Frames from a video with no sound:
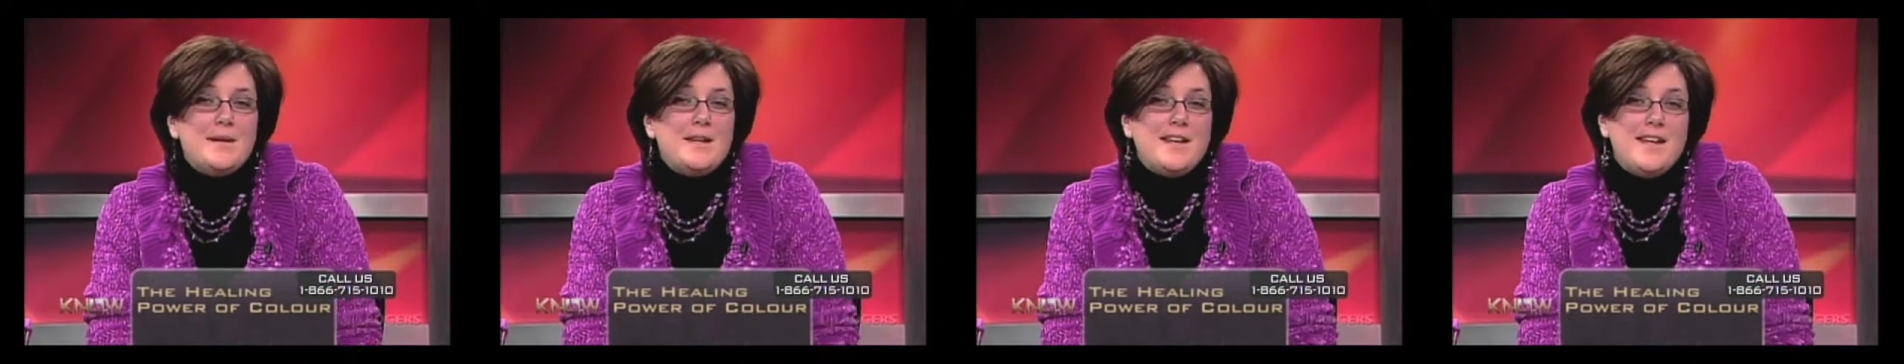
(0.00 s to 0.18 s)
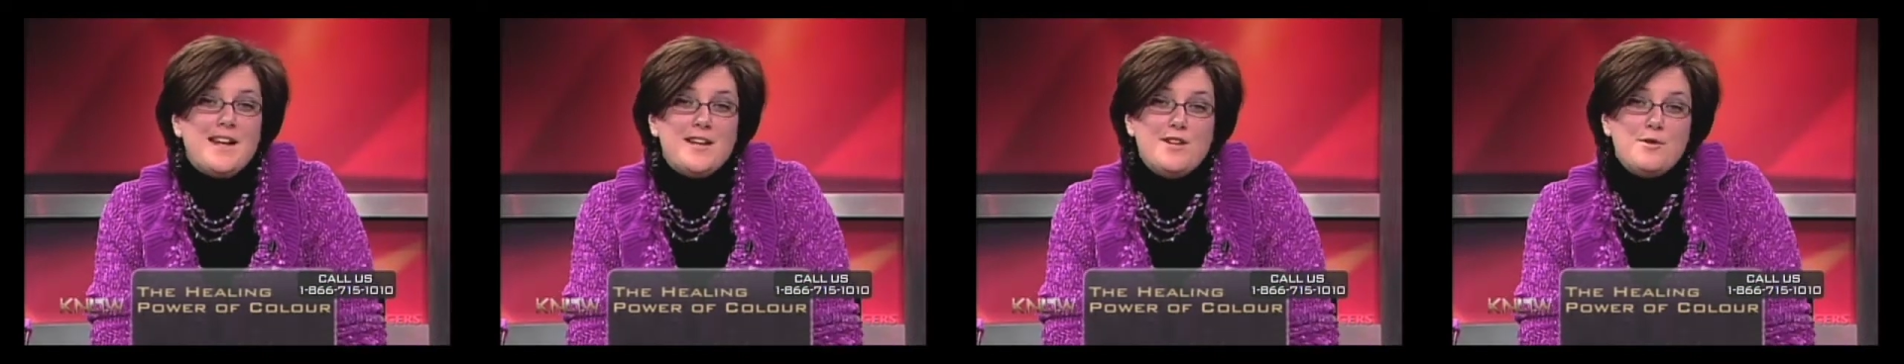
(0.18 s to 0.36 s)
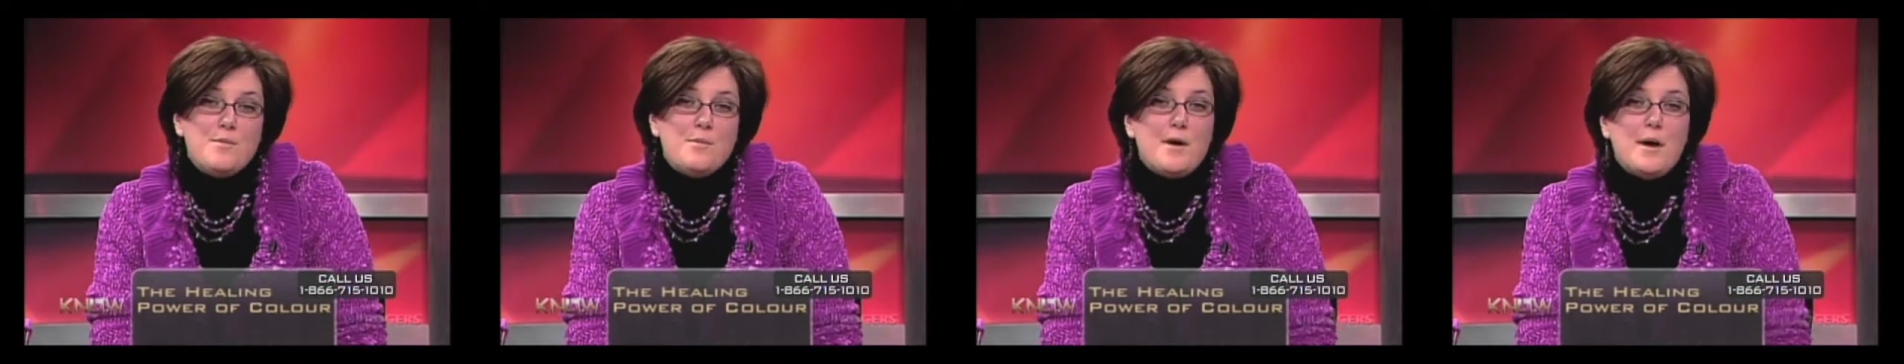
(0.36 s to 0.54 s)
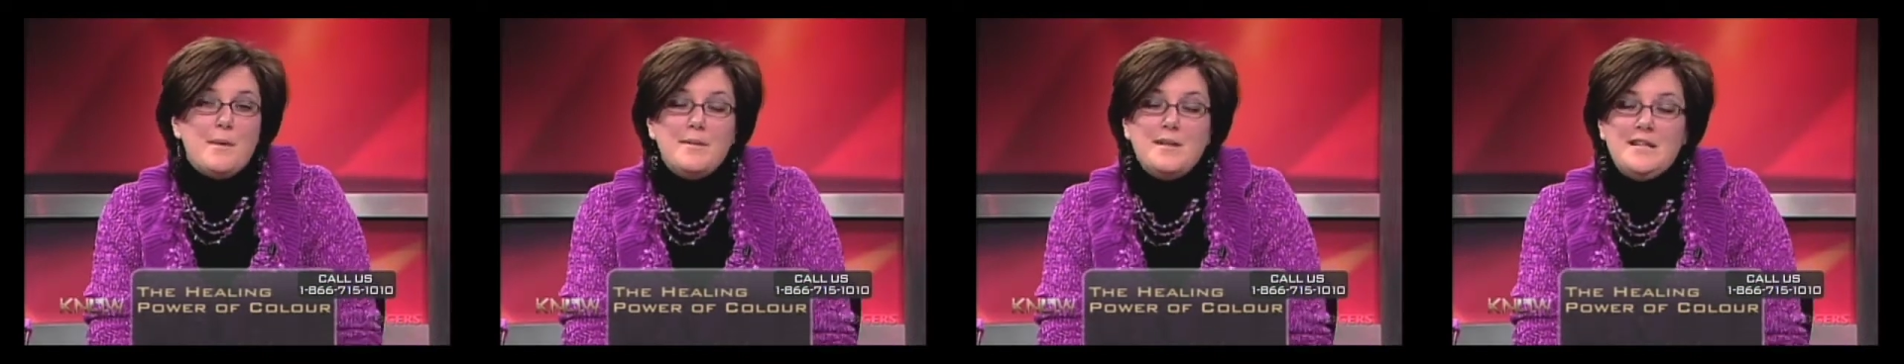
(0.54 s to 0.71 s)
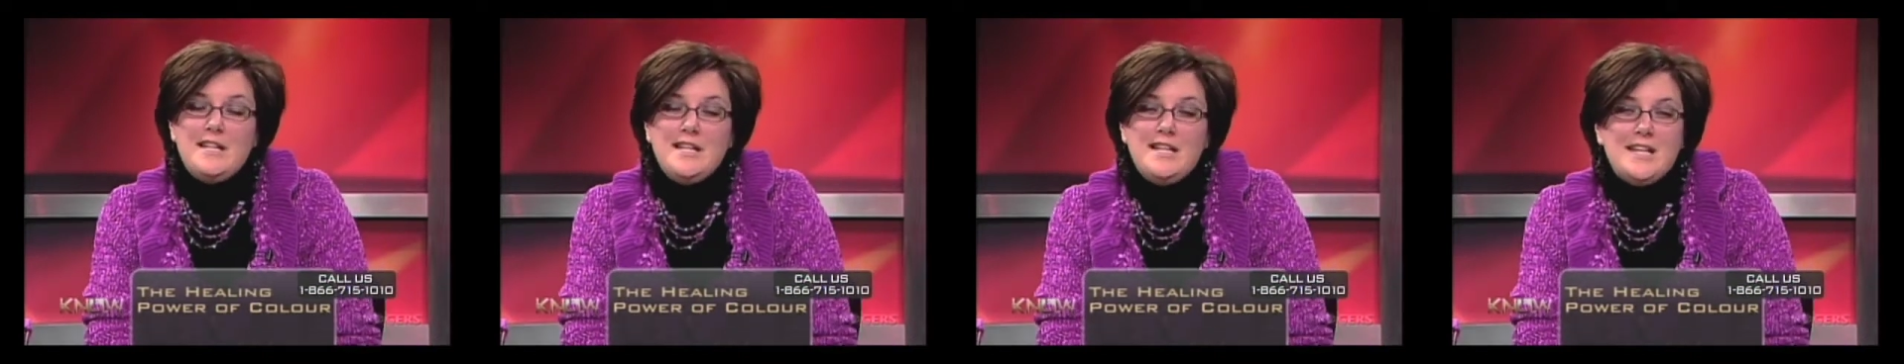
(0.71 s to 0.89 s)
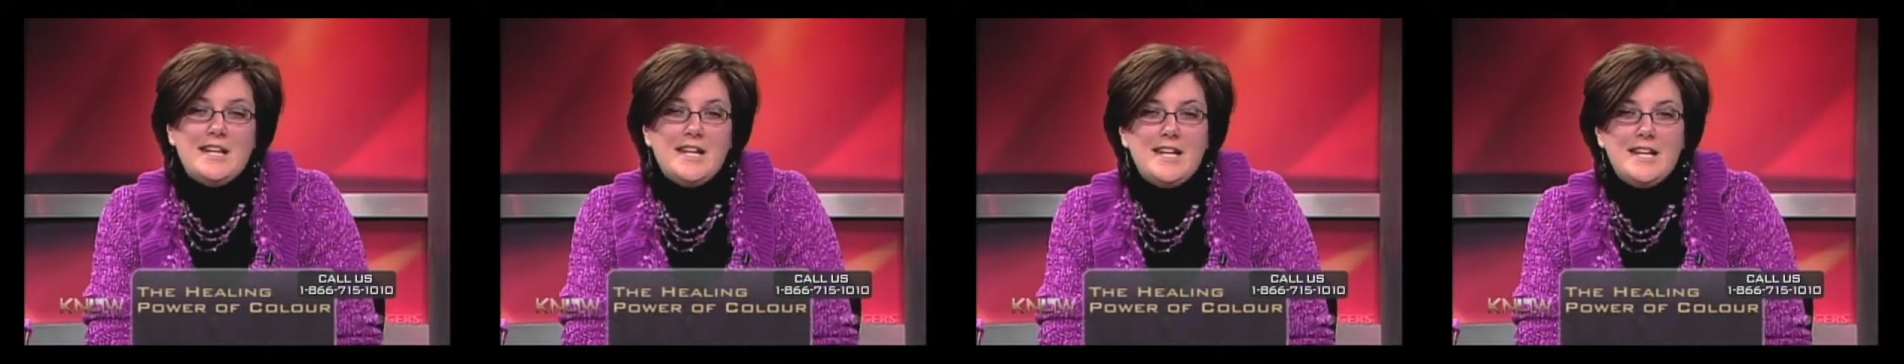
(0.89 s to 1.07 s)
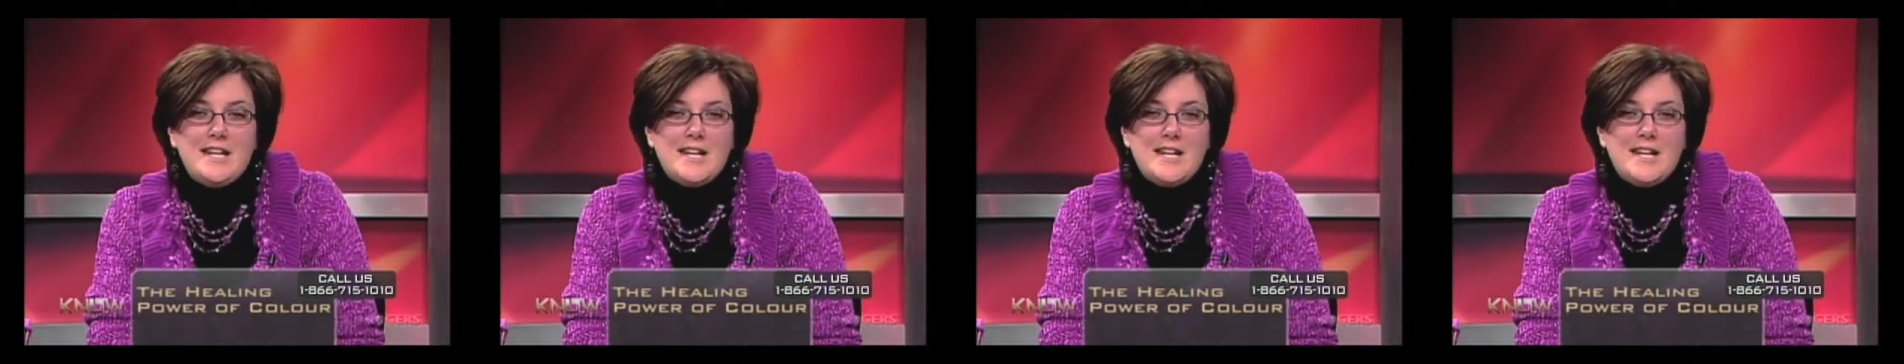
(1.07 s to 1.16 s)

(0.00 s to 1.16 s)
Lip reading: But again, you probably need it,